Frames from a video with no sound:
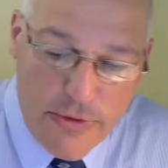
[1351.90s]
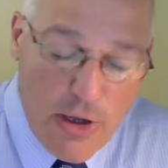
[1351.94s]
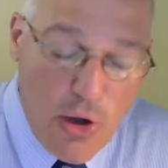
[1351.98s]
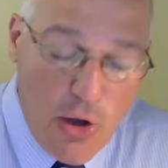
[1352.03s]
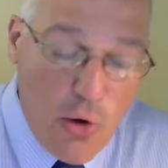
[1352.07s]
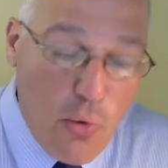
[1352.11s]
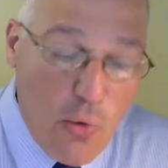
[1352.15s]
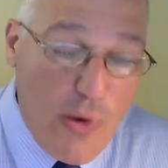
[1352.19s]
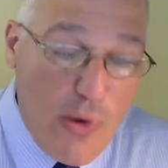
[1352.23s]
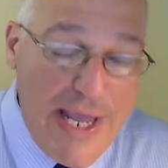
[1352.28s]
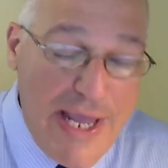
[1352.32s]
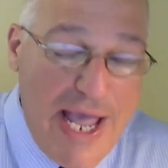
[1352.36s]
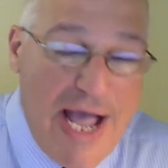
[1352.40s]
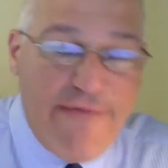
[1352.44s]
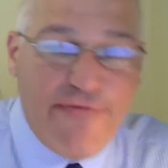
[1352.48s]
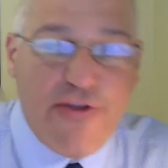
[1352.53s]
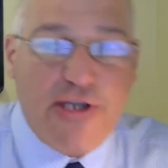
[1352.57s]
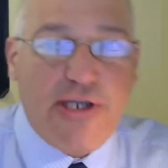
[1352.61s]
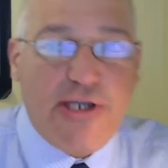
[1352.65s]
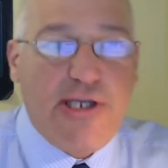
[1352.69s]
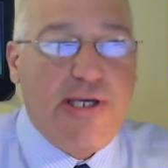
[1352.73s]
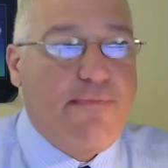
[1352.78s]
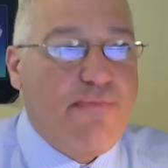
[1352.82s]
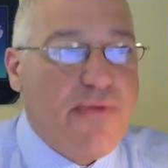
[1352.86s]
We have to
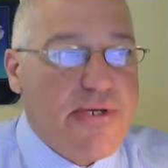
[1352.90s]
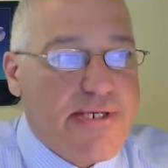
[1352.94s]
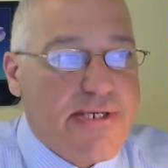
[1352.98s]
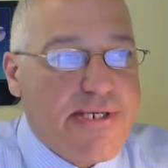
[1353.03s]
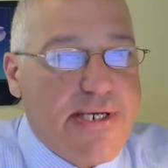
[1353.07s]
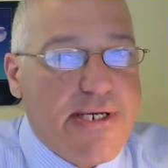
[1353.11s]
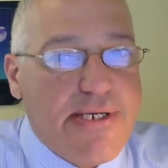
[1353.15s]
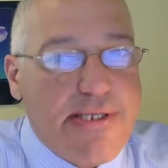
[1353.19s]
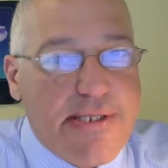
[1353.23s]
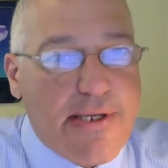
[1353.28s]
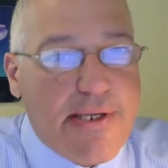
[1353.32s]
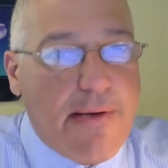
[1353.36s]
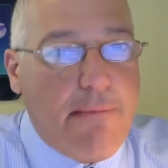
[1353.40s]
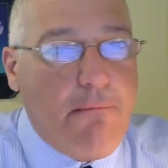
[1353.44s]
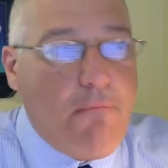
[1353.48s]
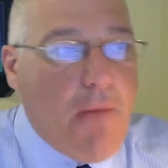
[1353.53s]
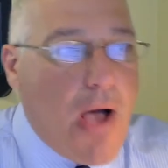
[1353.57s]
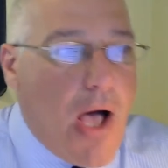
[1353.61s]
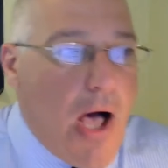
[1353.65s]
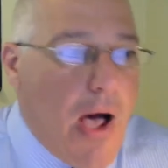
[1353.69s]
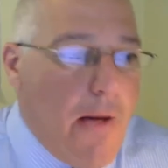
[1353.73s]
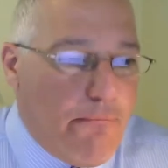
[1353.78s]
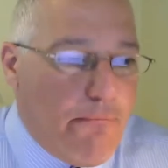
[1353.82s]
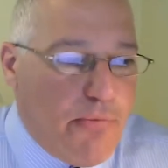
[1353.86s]
keep the system
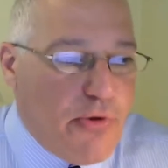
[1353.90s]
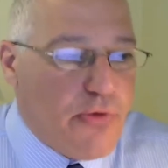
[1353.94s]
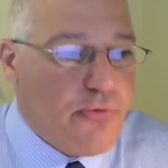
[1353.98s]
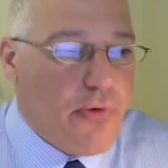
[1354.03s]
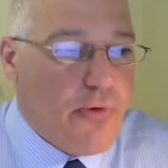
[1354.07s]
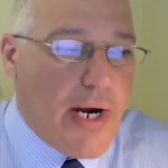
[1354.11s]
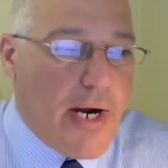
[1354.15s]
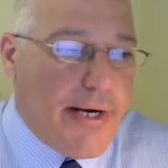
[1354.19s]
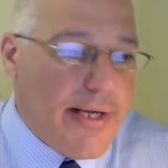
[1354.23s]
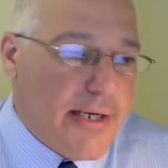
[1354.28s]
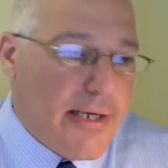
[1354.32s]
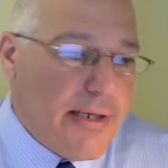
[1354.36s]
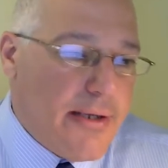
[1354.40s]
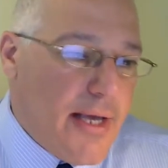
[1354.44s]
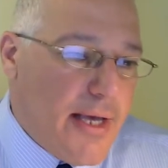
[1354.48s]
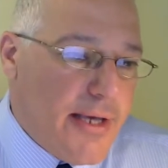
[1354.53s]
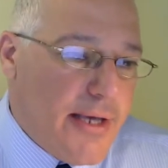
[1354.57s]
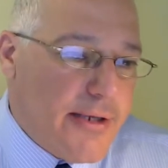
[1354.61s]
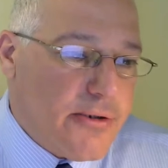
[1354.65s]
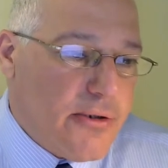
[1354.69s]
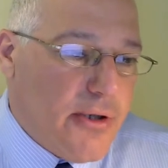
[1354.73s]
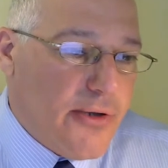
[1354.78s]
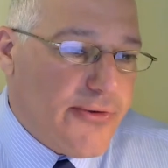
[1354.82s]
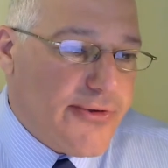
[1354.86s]
up and running at
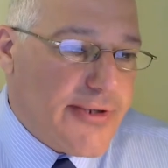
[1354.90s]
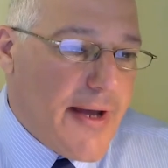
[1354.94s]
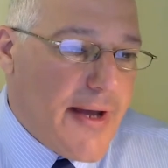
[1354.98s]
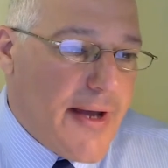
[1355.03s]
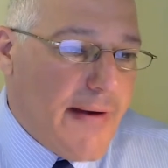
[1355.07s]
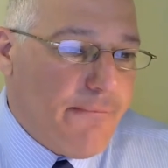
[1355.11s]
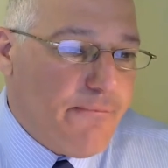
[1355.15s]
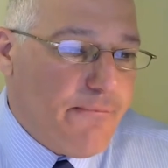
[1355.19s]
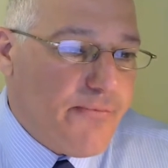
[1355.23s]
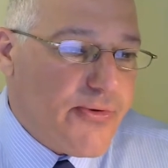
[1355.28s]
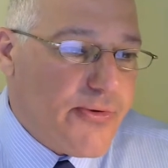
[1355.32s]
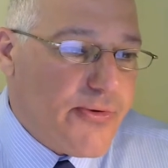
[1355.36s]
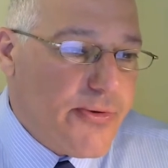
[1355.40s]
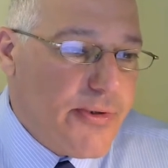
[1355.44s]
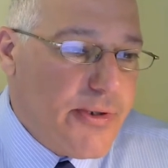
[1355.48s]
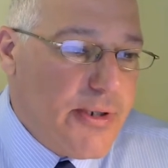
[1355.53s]
all times.